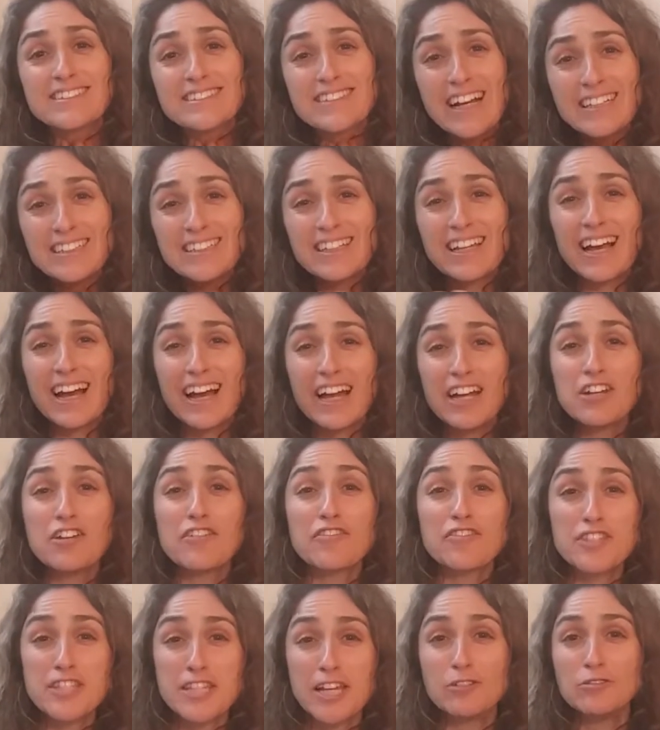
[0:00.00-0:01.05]
That kind
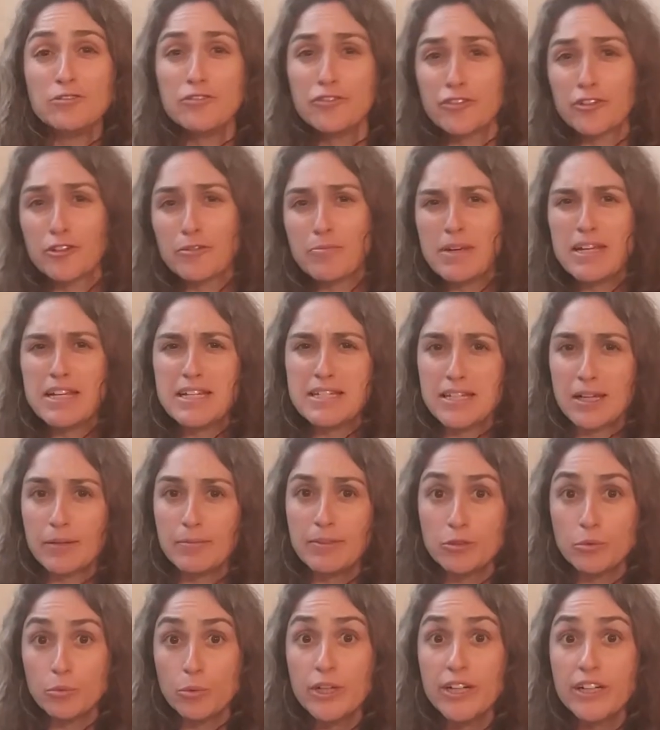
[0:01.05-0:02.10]
of sound for me is a
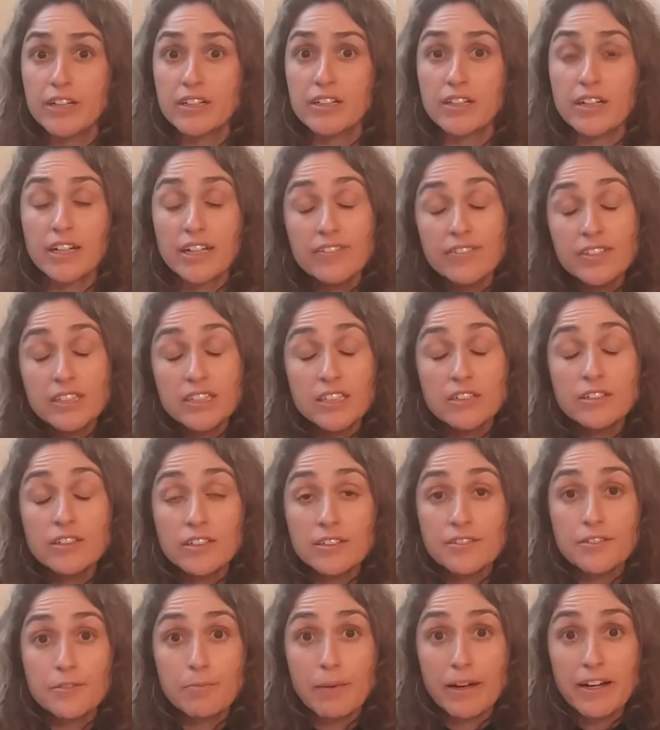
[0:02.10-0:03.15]
bit weird, even though
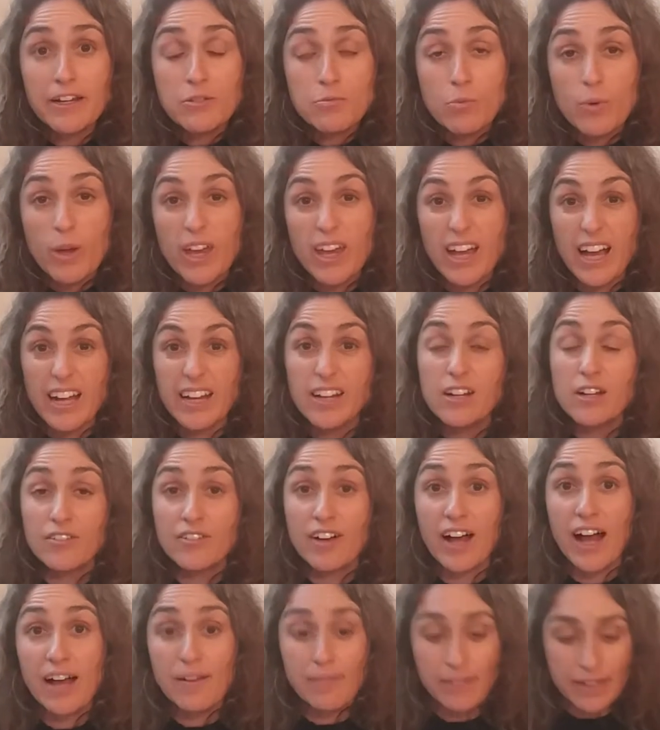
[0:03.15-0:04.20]
in the Spanish we kind of
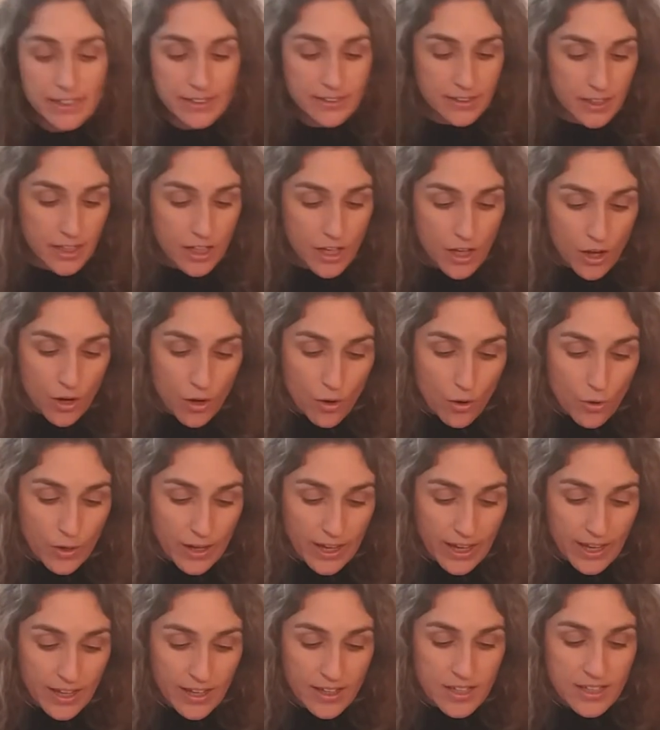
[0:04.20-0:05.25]
have it.
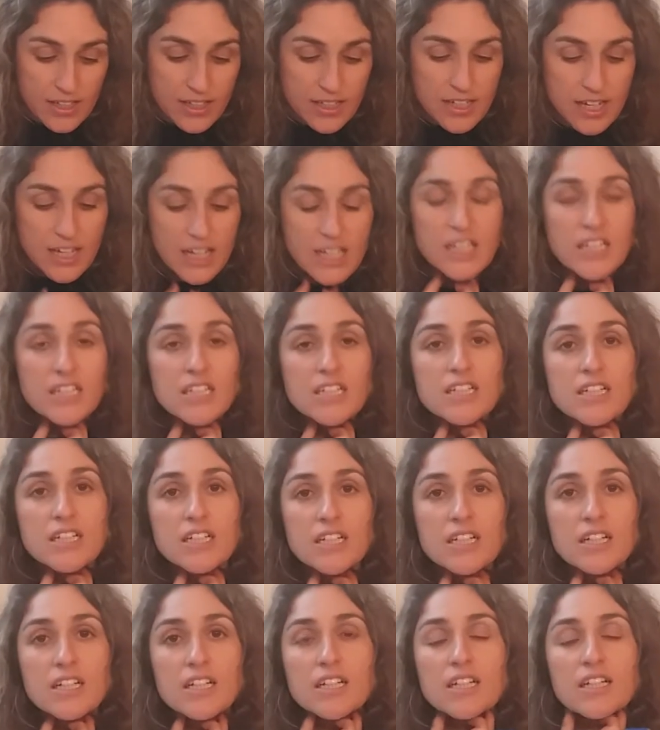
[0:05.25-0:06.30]
Okay? It's like g,
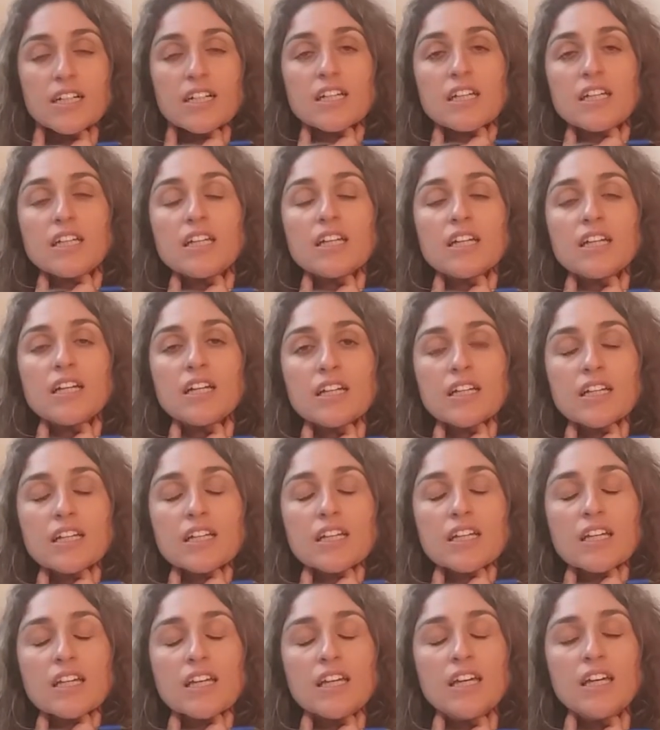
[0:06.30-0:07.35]
g,
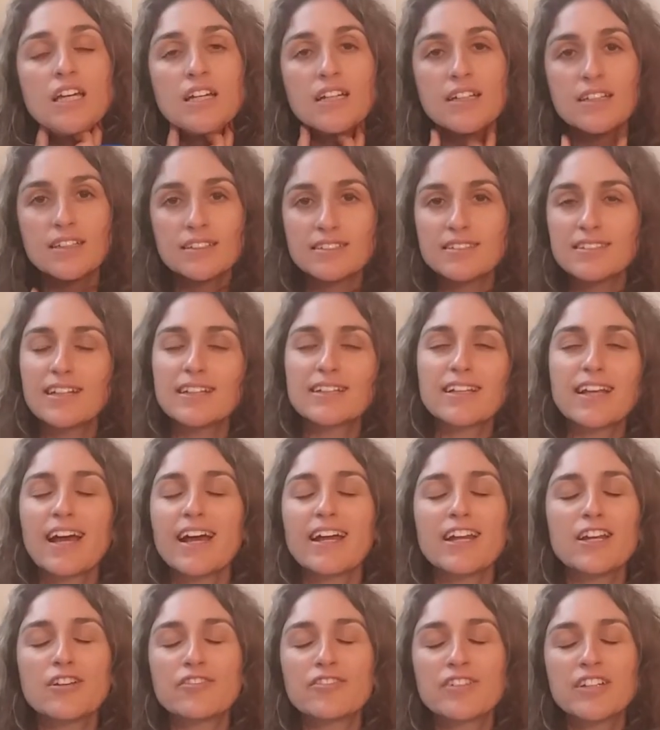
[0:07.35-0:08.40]
g. That
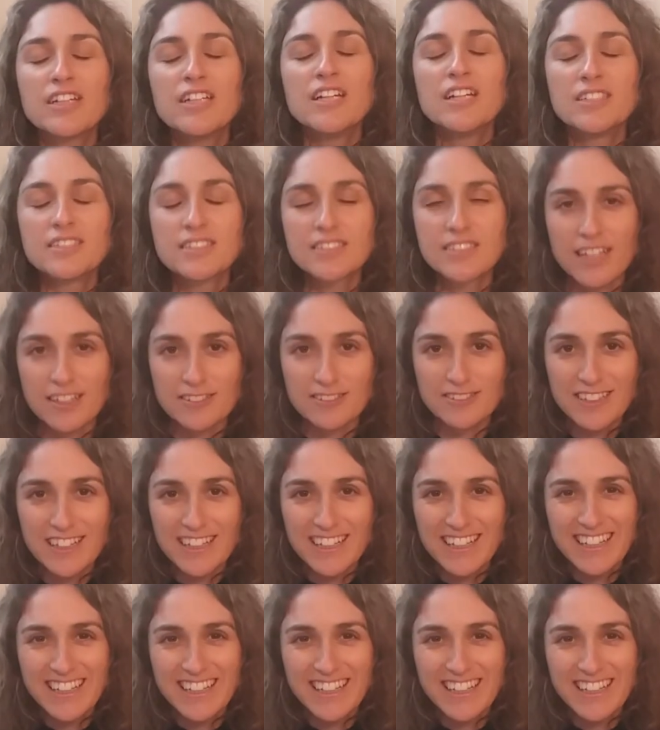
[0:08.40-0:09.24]
kind of g sound.